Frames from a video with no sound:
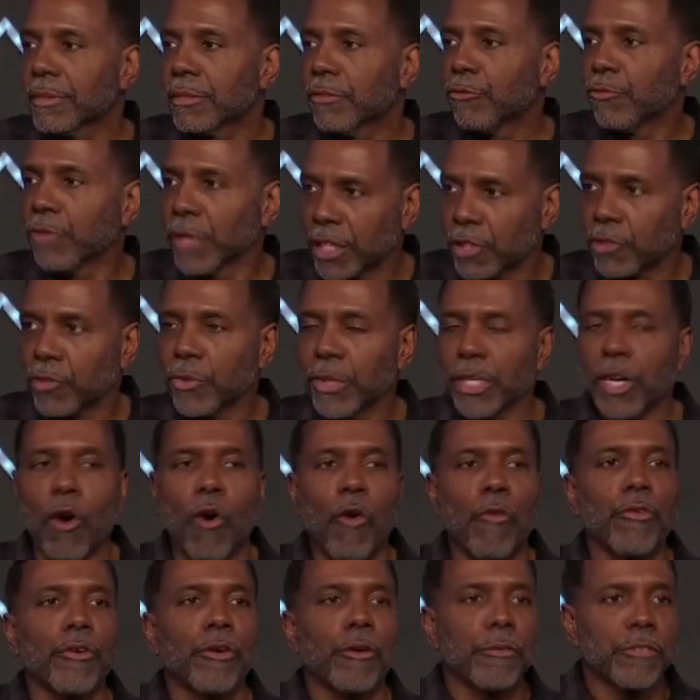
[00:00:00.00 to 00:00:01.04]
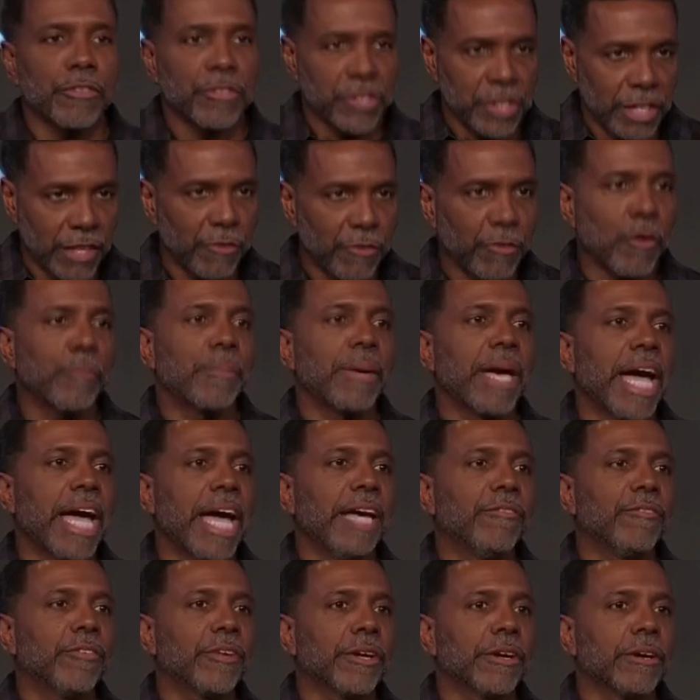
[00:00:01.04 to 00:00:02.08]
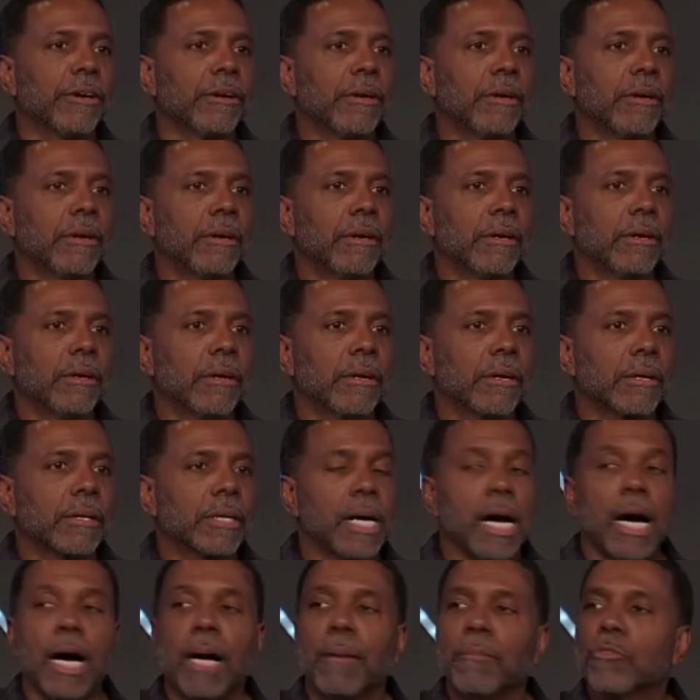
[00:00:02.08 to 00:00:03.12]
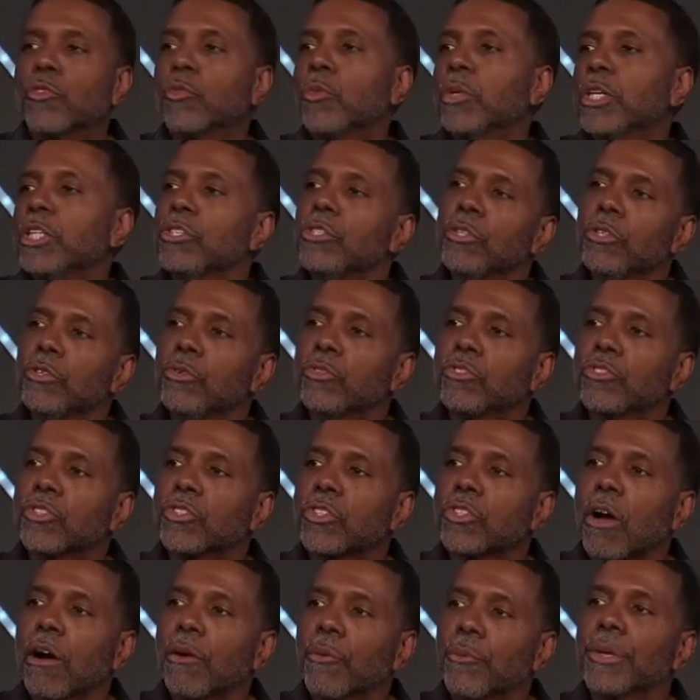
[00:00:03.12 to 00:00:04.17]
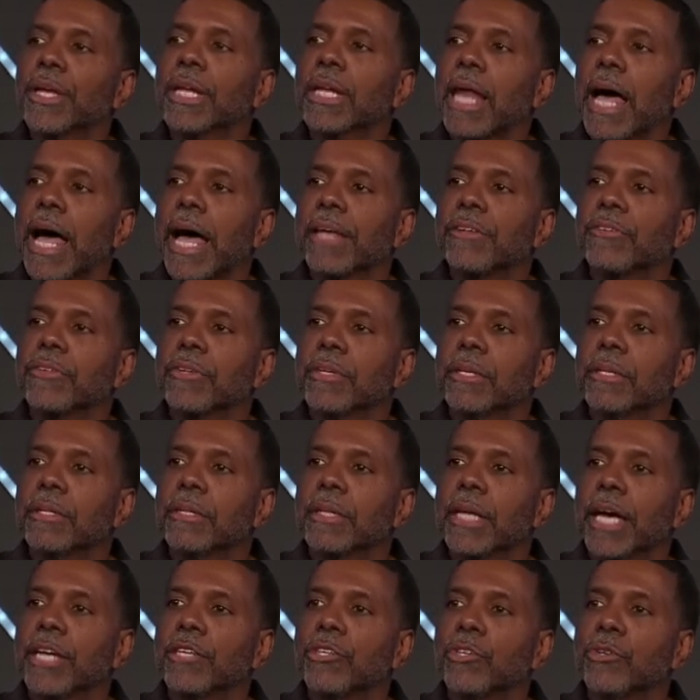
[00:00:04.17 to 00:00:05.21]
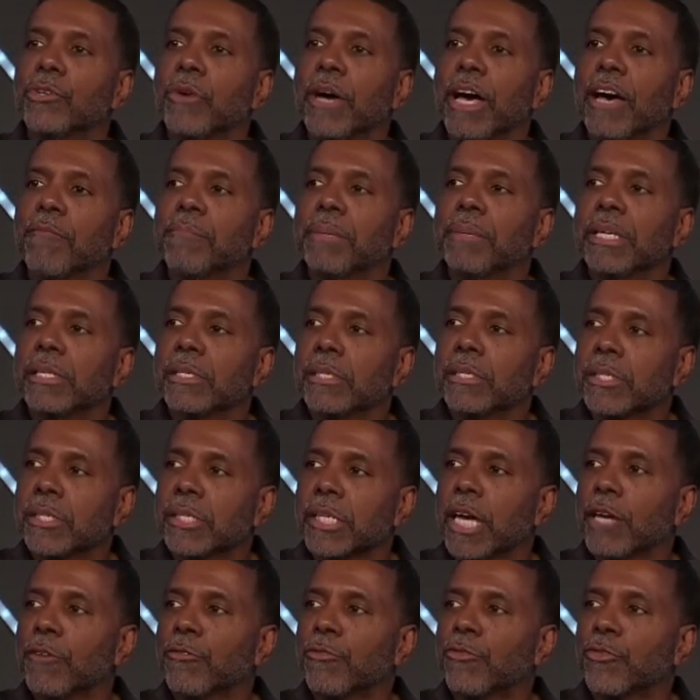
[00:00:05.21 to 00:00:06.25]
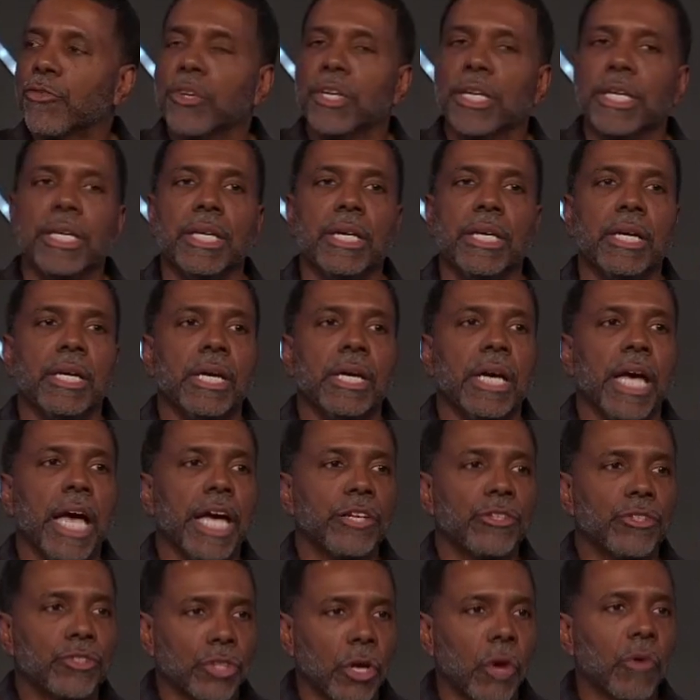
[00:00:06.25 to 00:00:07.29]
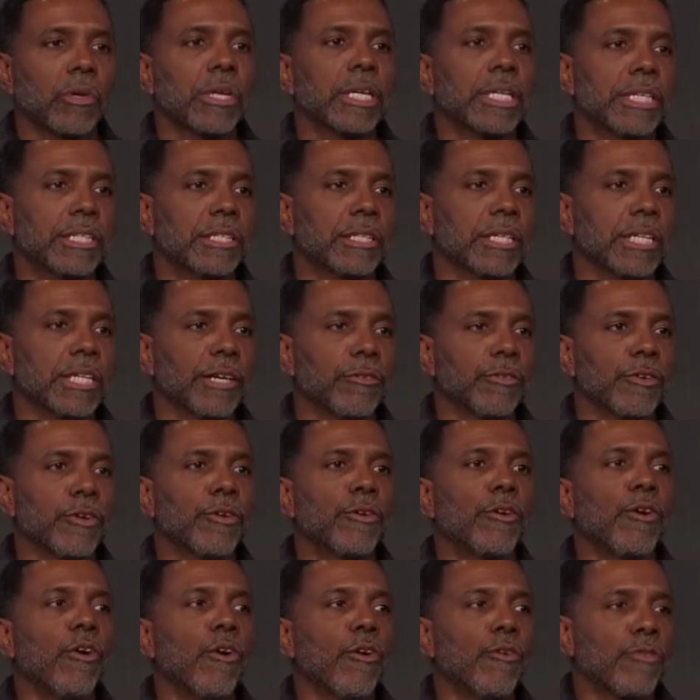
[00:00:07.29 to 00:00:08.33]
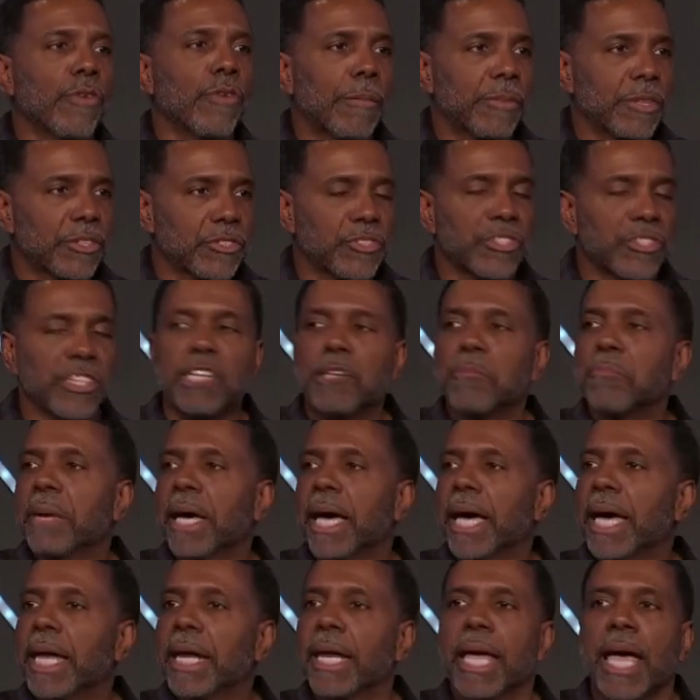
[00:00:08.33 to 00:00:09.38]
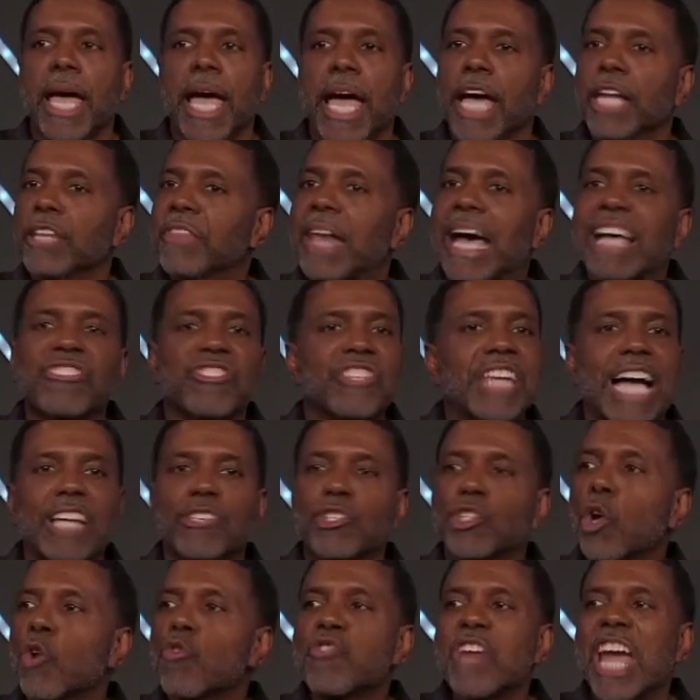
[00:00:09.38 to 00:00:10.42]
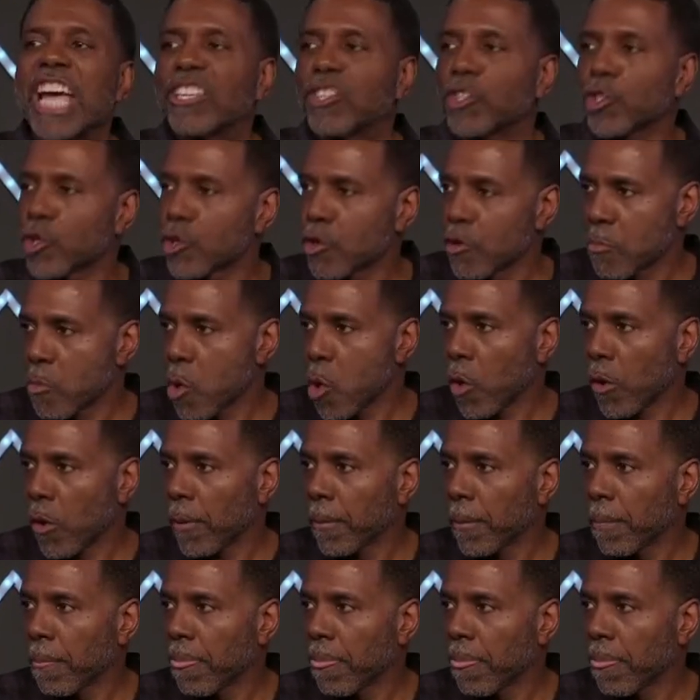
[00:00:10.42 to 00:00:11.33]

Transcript: Victory over sinful behavior comes when you start realizing that you have been set free and totally delivered from the sin man, and that's not your nature no more.